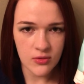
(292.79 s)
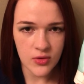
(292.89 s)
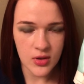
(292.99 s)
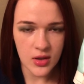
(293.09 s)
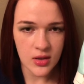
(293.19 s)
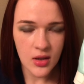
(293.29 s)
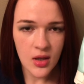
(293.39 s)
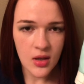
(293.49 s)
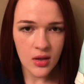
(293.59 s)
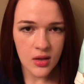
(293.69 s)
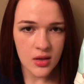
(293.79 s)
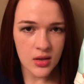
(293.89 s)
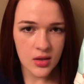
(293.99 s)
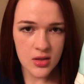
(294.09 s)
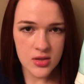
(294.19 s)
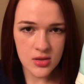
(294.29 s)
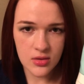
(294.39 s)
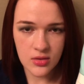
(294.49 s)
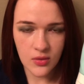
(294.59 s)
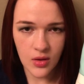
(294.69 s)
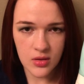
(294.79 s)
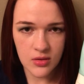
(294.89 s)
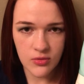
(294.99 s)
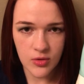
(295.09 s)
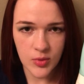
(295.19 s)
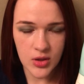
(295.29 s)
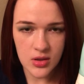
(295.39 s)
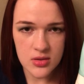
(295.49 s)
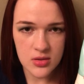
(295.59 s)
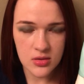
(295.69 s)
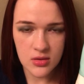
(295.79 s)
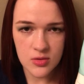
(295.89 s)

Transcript: I feel like it is a good quality foaming cleanser,